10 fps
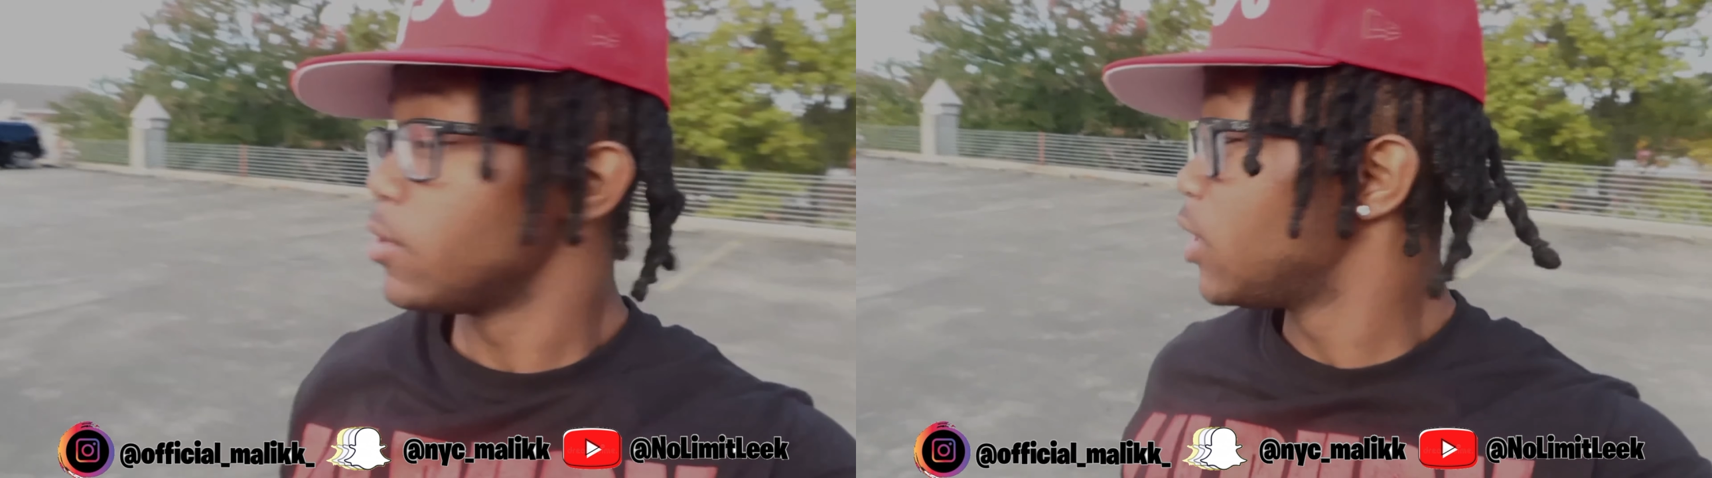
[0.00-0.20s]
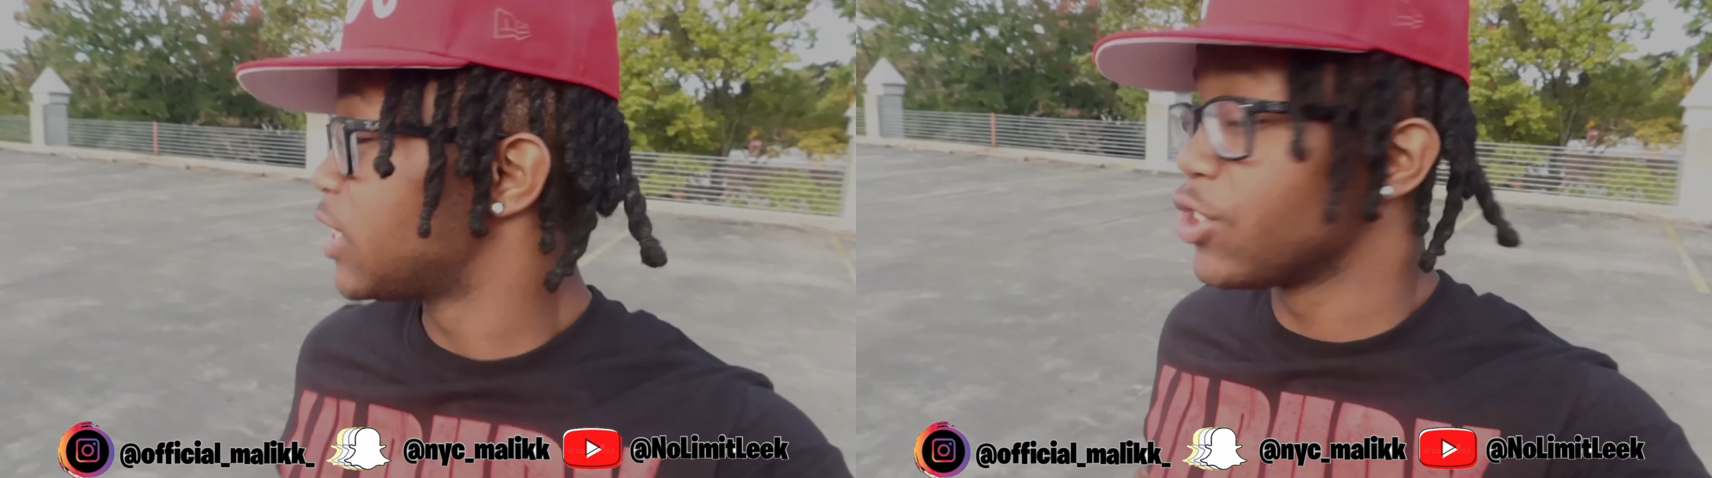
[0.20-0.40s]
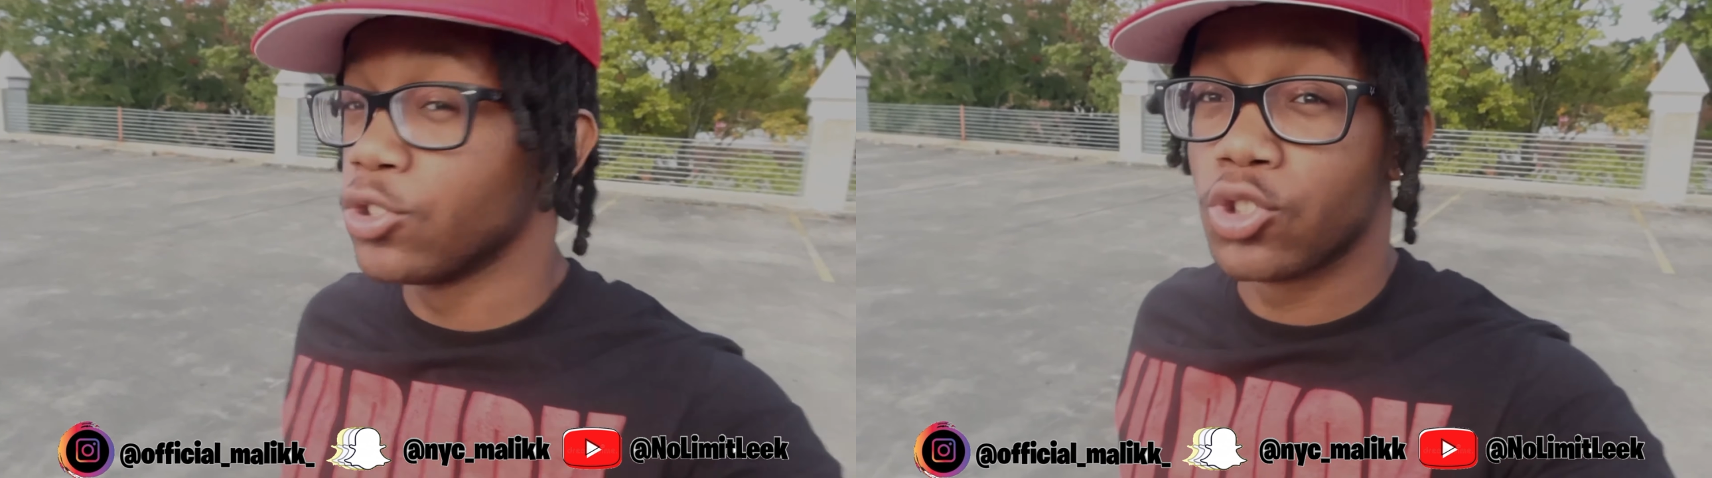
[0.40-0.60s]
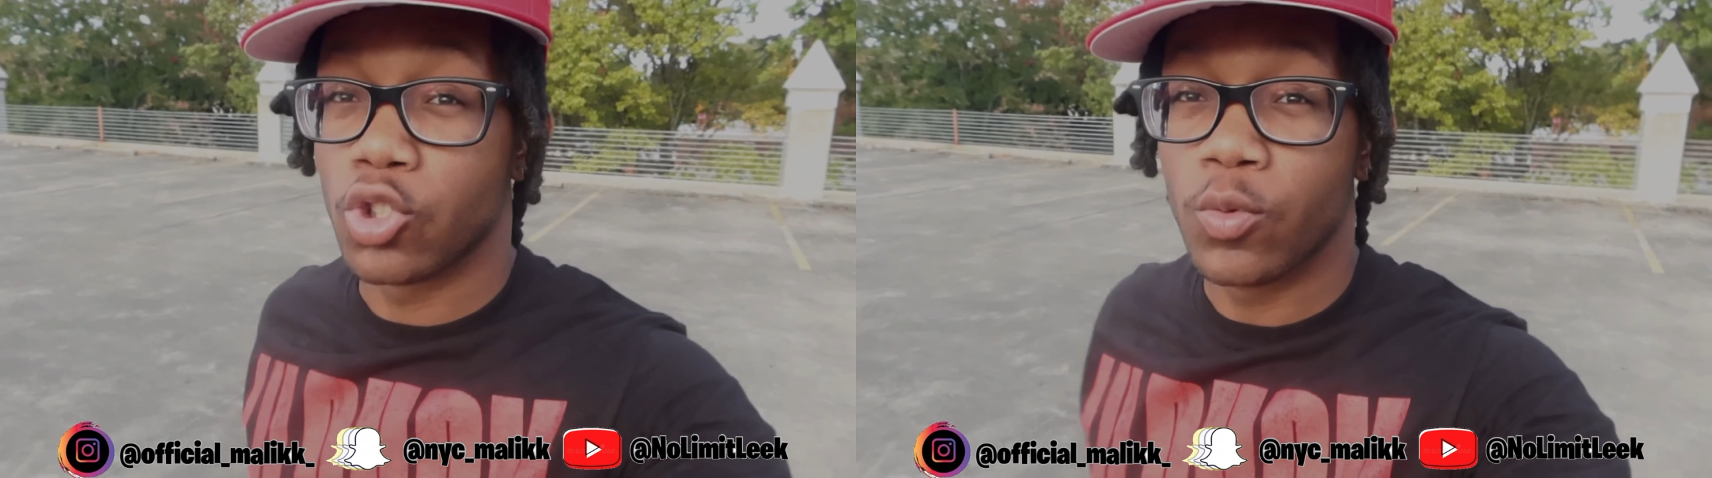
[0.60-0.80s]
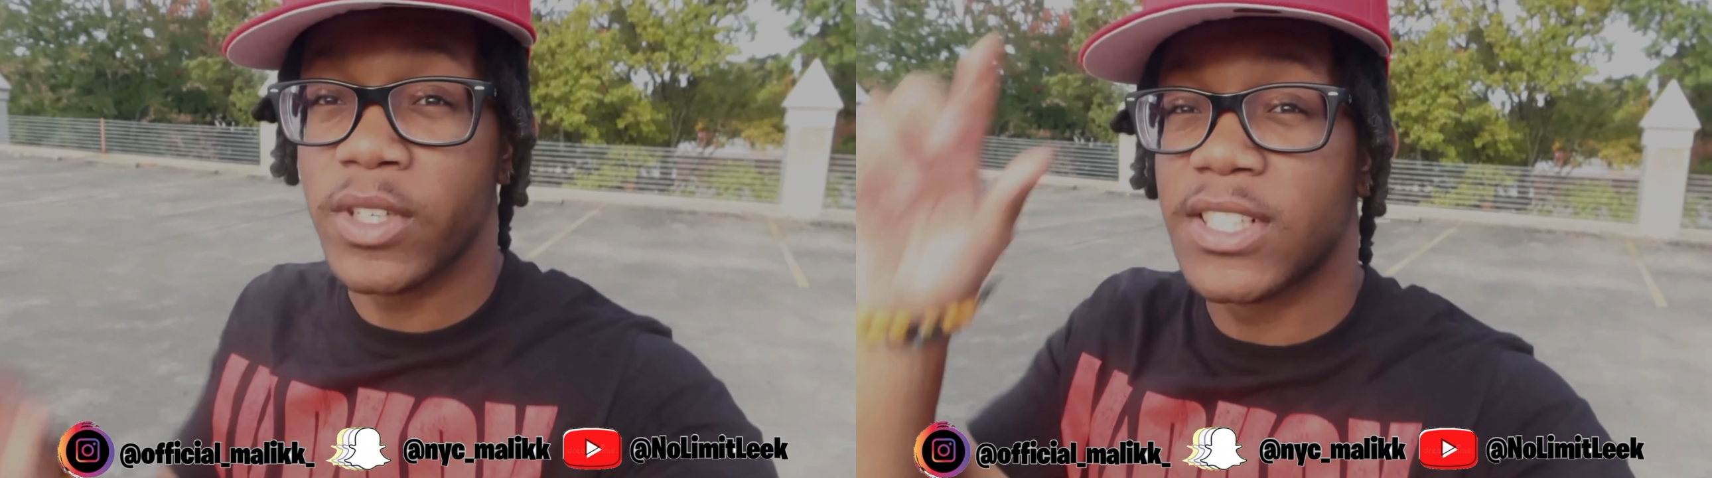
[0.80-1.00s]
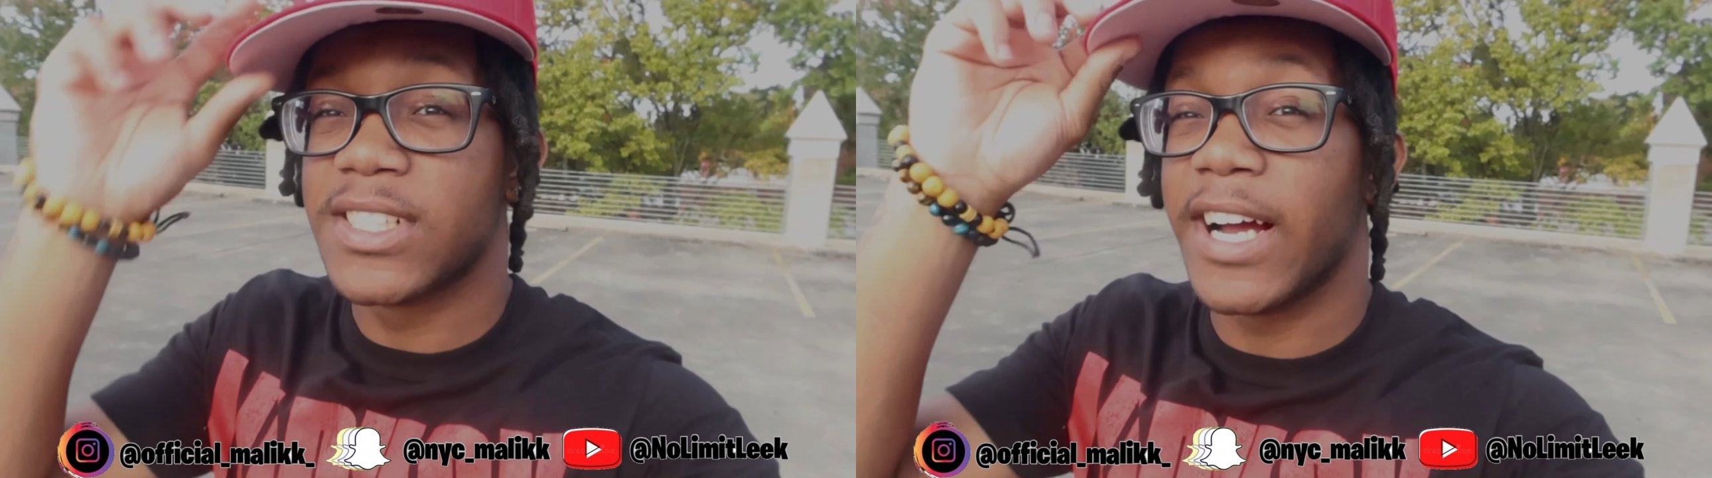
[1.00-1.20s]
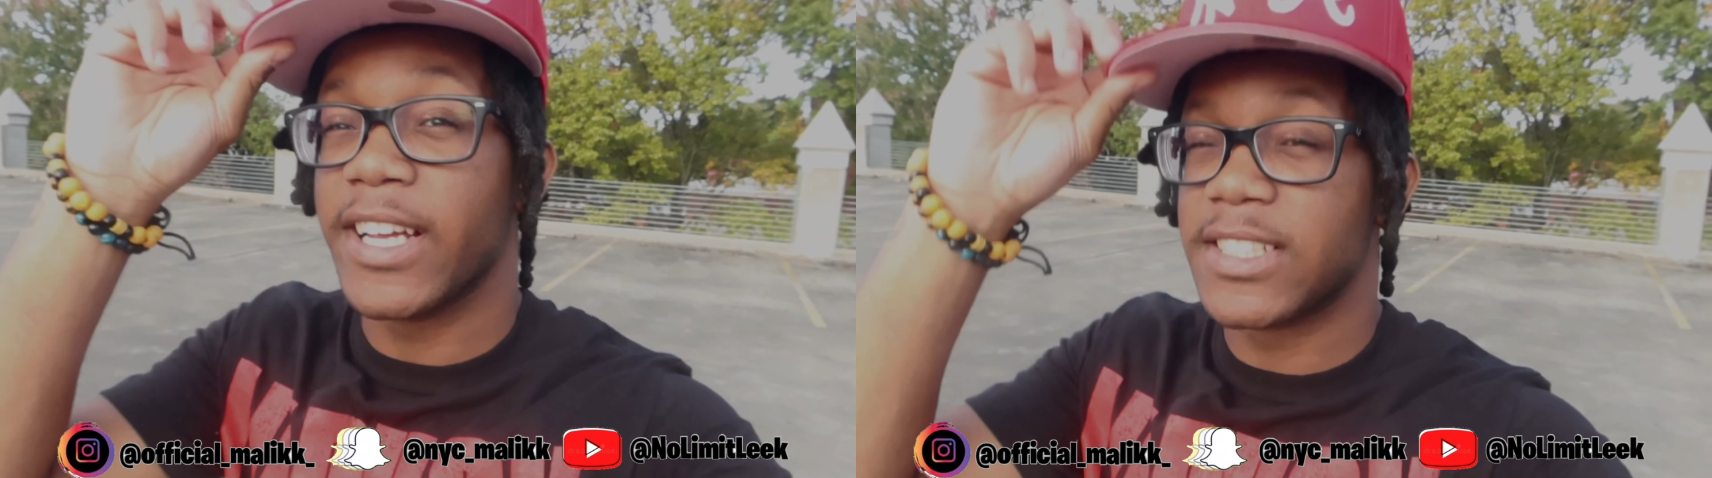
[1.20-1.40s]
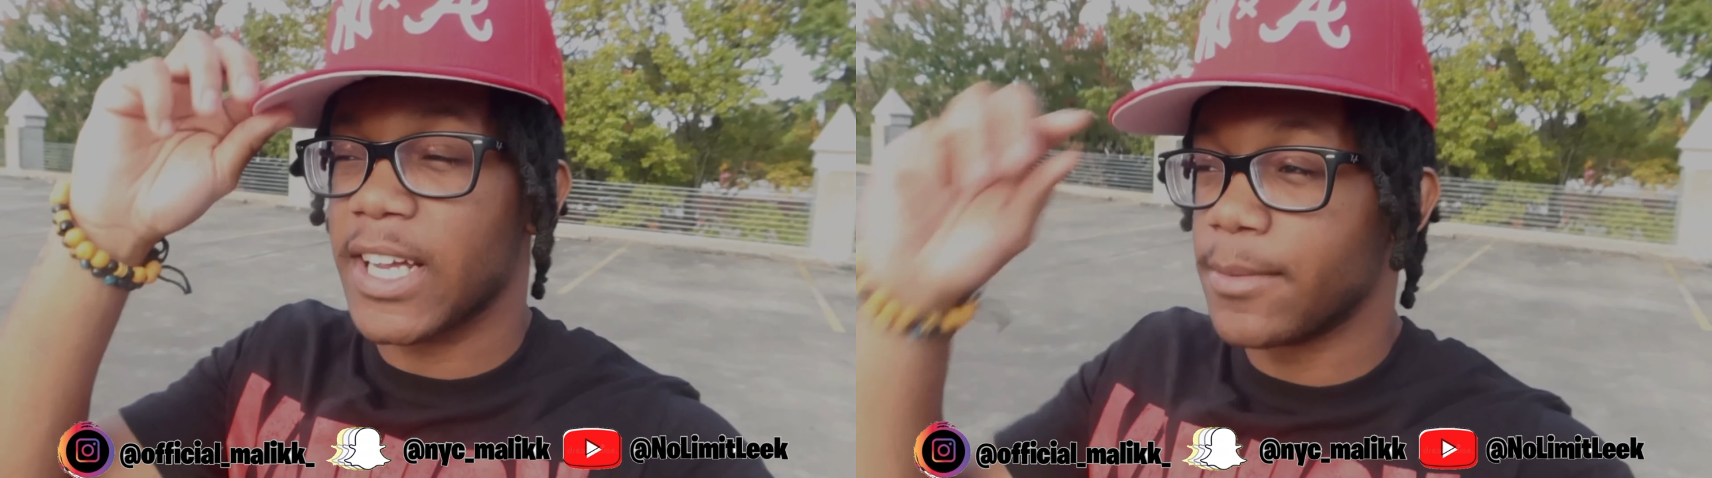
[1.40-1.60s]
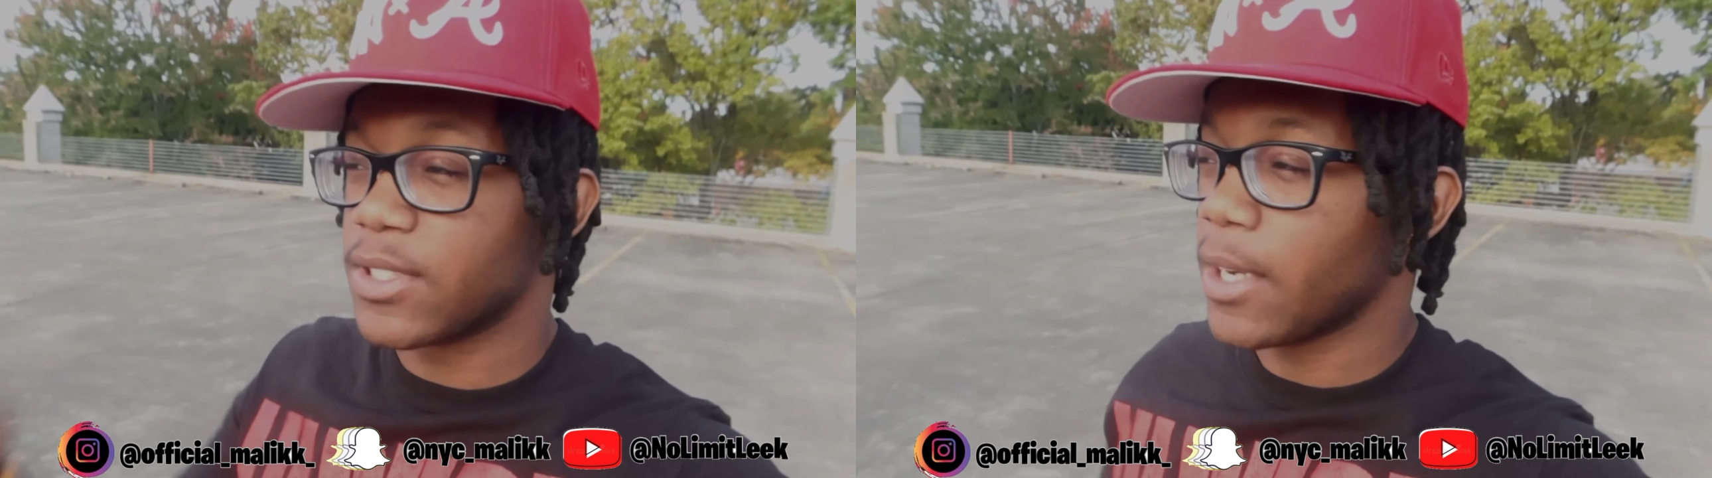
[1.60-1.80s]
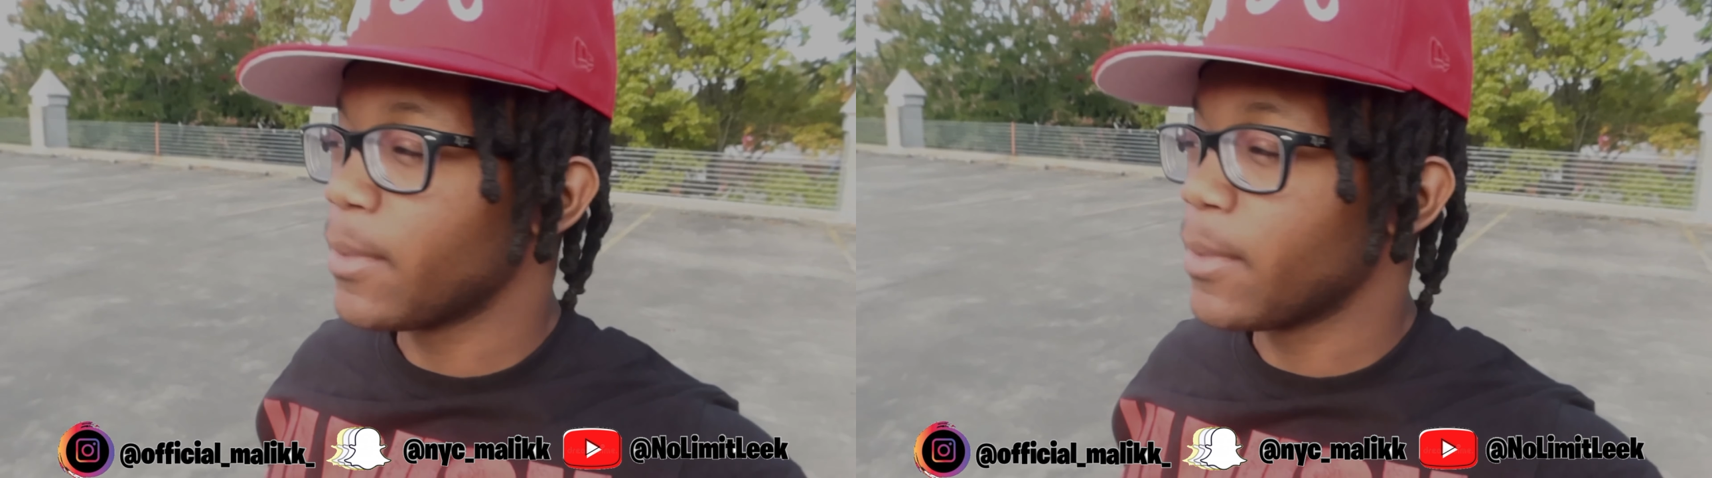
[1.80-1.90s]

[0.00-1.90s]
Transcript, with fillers: Listen, you two, we just got here type shit.